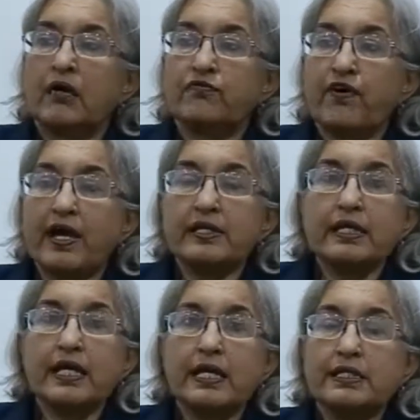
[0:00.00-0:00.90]

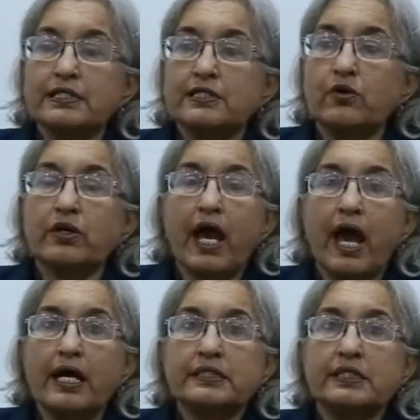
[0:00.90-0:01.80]
Finally, let us look
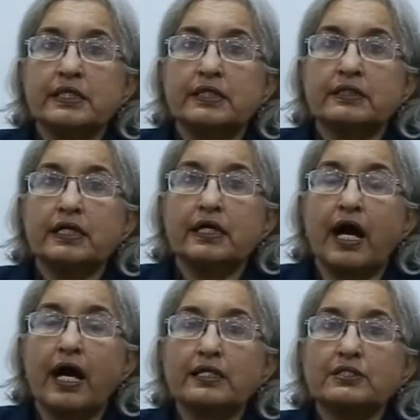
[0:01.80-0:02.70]
at the
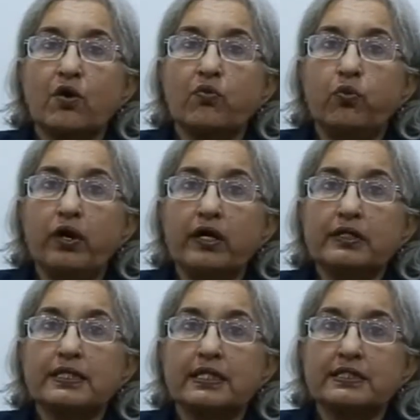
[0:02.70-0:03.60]
kinds of
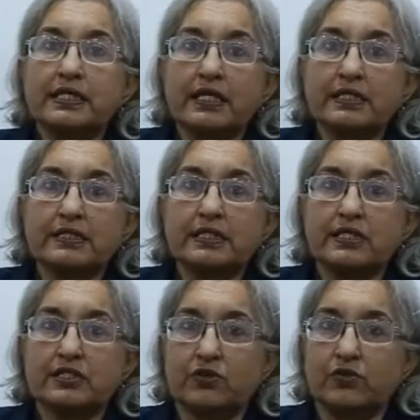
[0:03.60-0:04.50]
words and
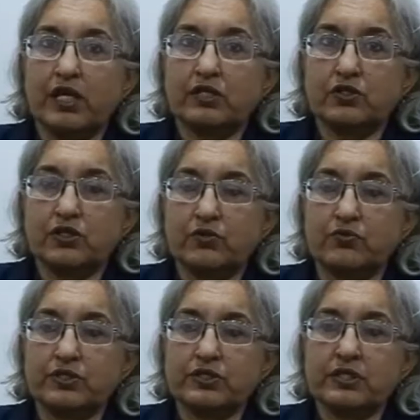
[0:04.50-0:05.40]
sentences you need to
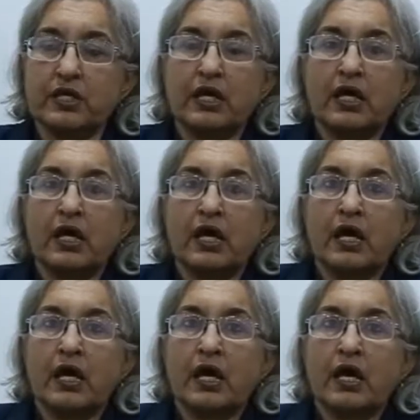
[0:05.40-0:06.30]
use.
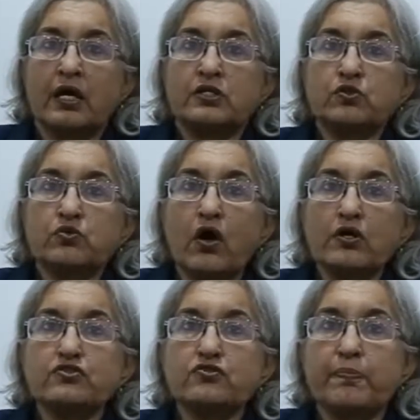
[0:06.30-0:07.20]
Do
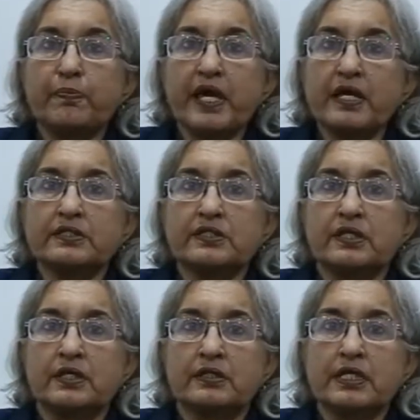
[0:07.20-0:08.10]
not
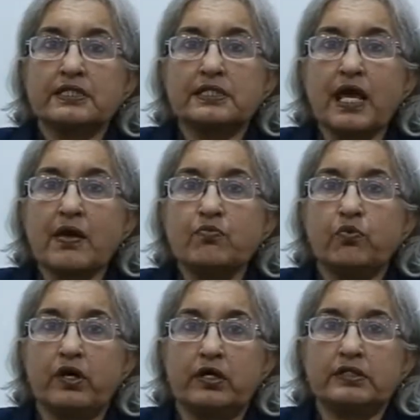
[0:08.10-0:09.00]
repeat the same
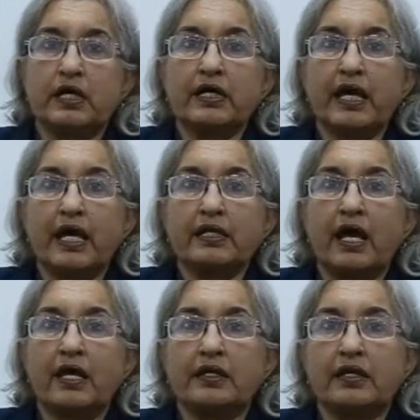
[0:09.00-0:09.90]
word again
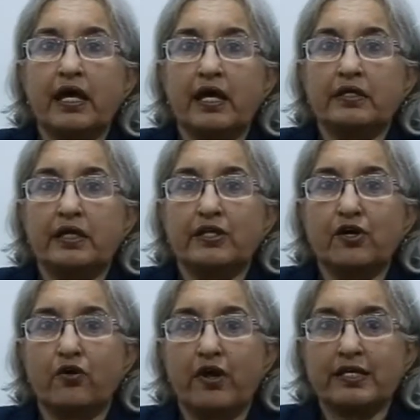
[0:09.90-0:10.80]
and again in
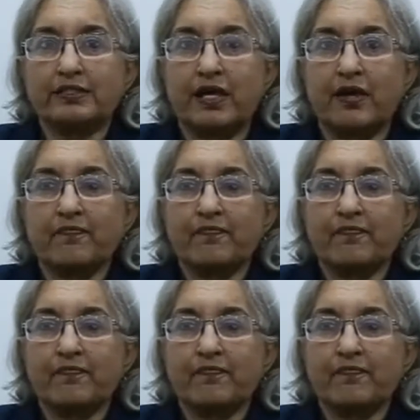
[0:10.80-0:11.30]
your essay.